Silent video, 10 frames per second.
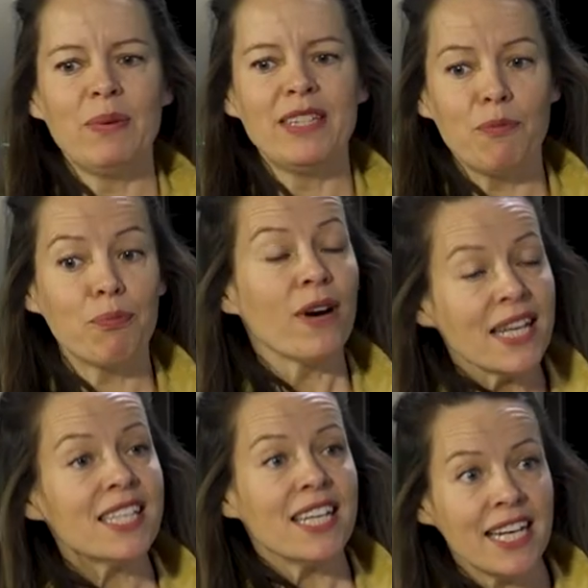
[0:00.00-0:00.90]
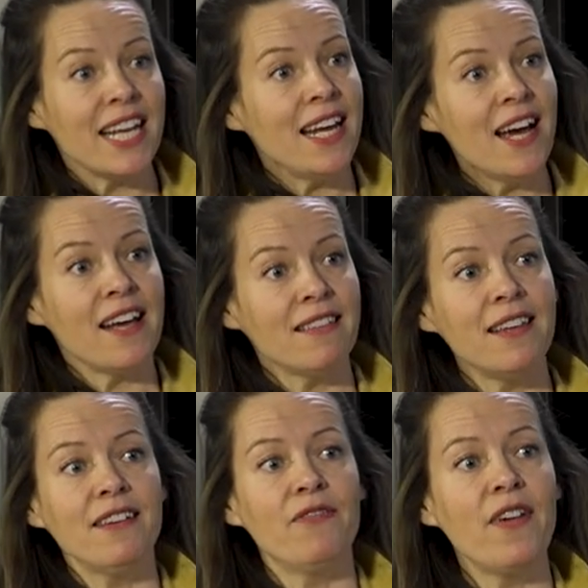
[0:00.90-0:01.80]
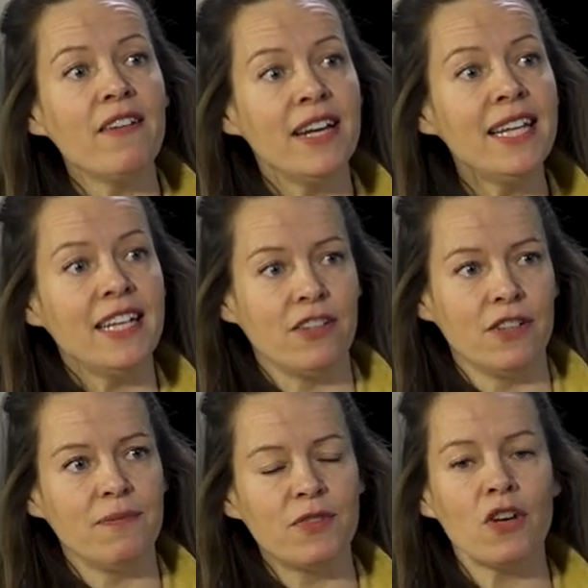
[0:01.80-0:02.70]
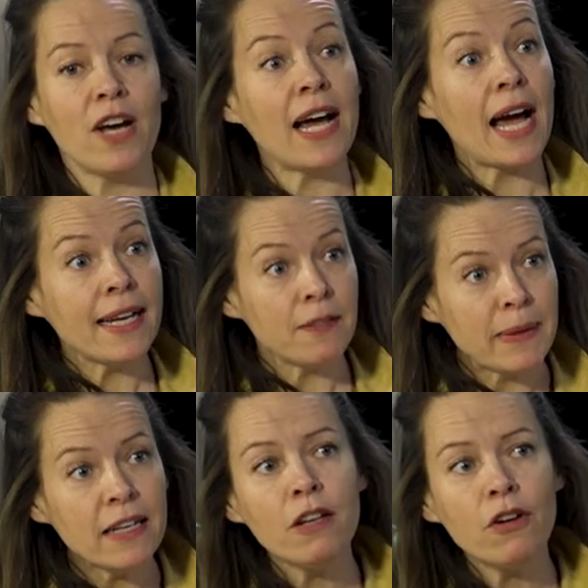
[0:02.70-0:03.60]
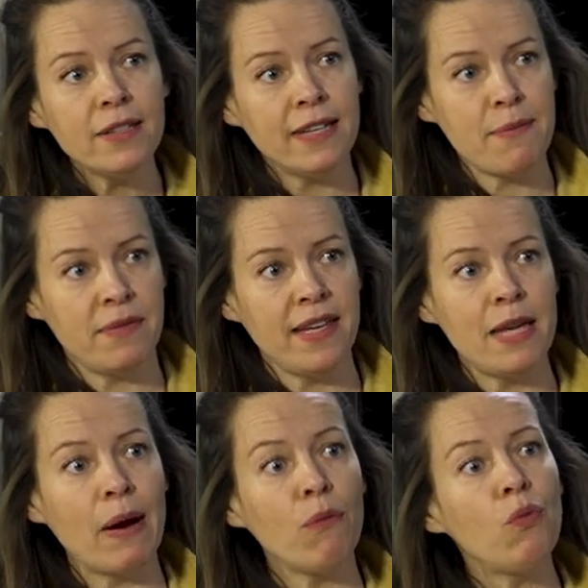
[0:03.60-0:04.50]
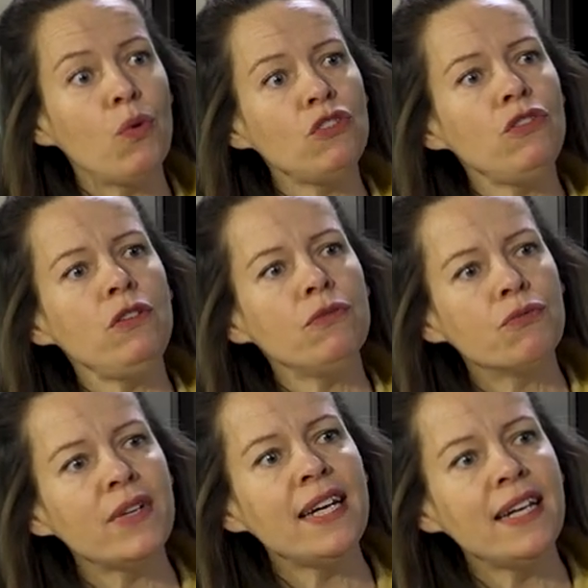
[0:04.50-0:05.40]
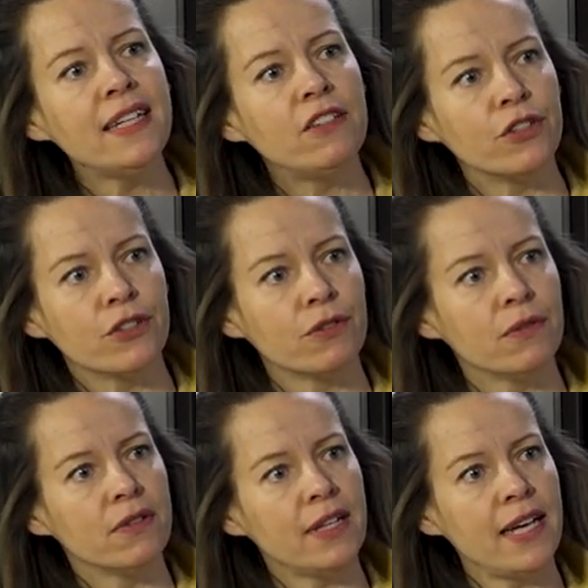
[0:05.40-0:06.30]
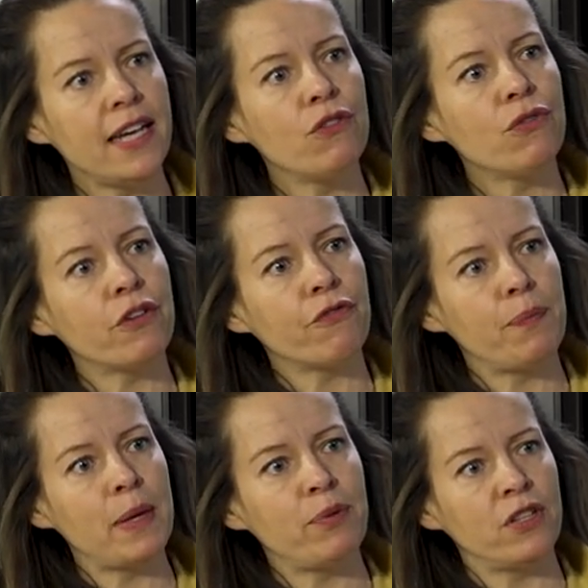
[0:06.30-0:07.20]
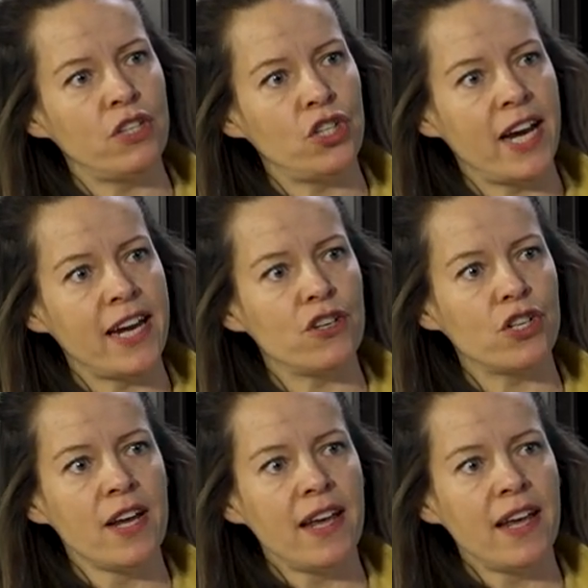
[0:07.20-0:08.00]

But depressingly, I think very little. So I spend a lot of time thinking about, what do you really do in order for people to change?